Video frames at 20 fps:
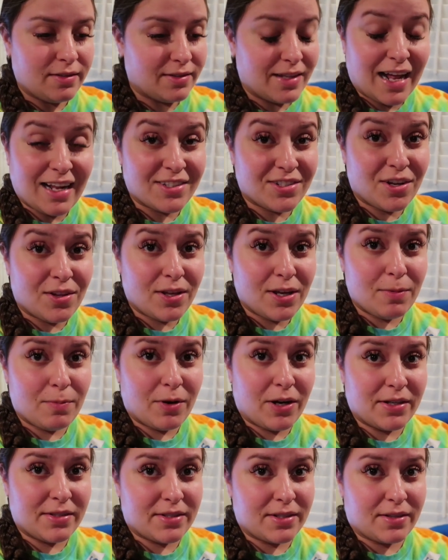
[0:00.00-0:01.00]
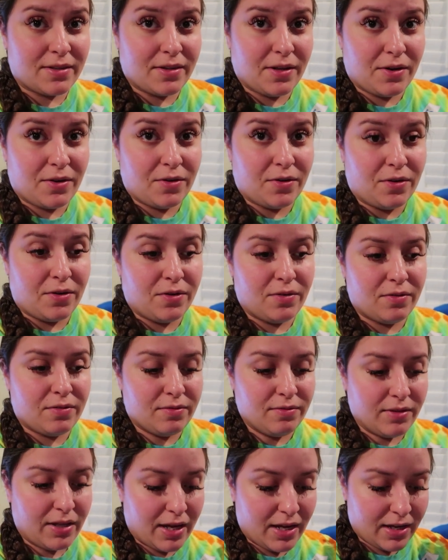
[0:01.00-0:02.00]
That's all I bring to clinical.
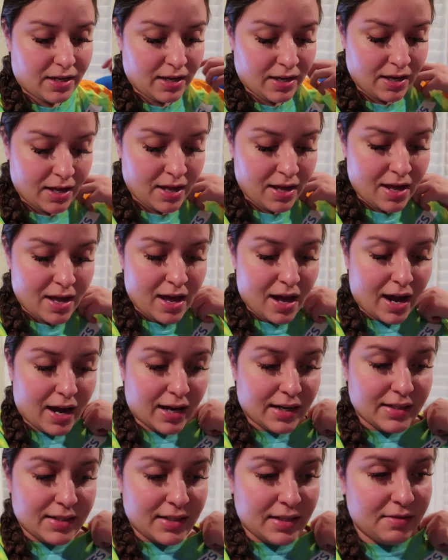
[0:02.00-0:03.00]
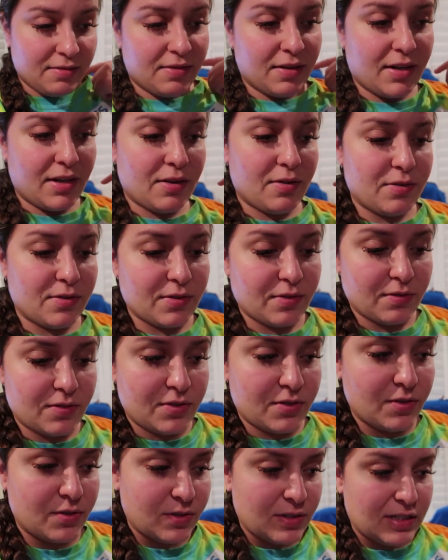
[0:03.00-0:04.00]
Like, I see videos of
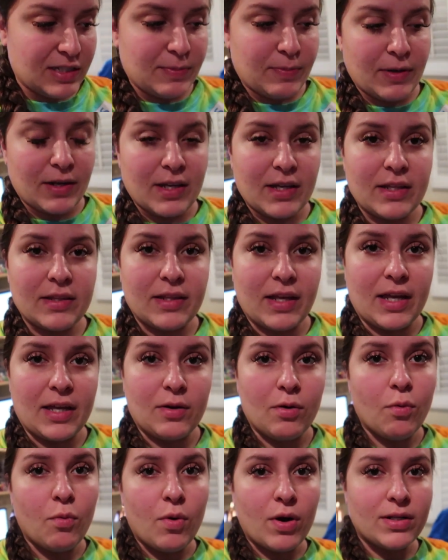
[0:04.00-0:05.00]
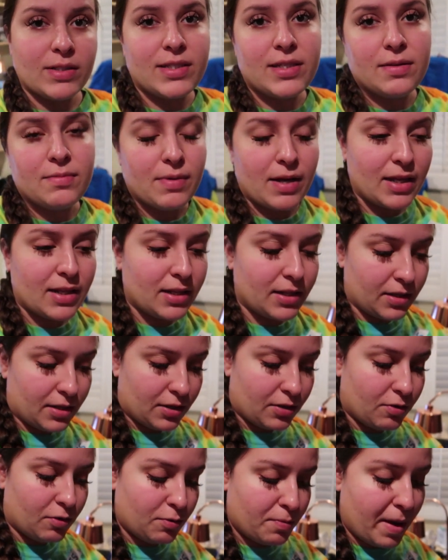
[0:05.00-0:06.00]
students bringing like, what's in my
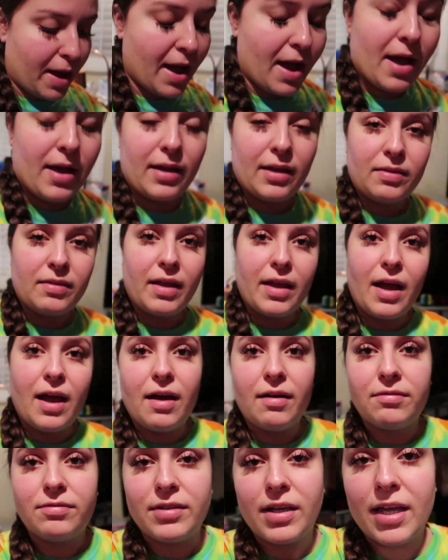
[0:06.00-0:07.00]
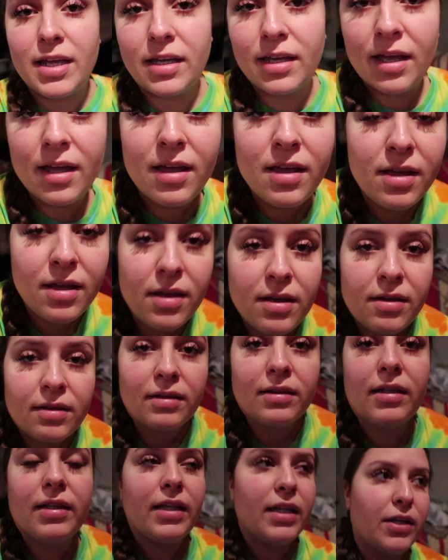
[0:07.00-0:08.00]
clinical bag? And they have like,
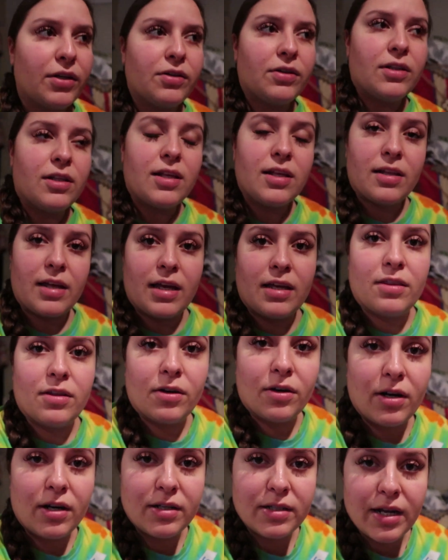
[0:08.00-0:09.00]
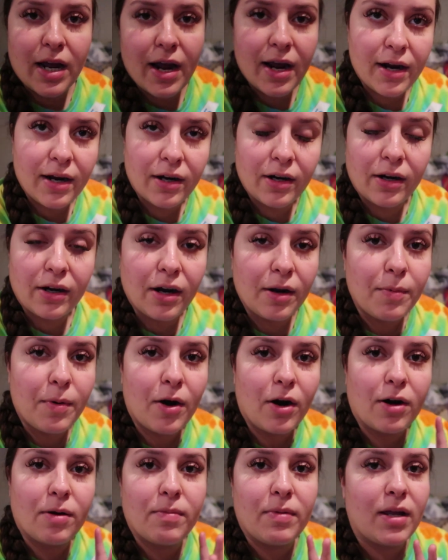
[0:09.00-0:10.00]
literally like their entire
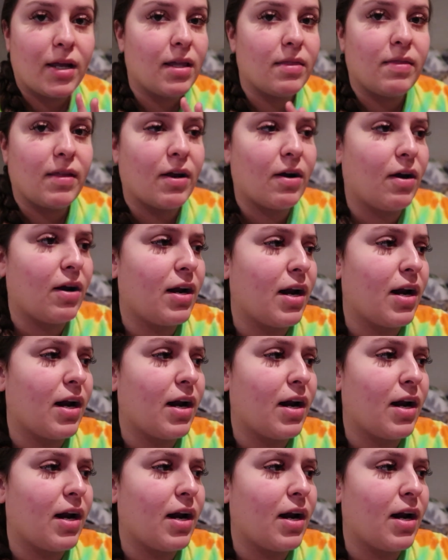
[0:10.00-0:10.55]
apartment in there.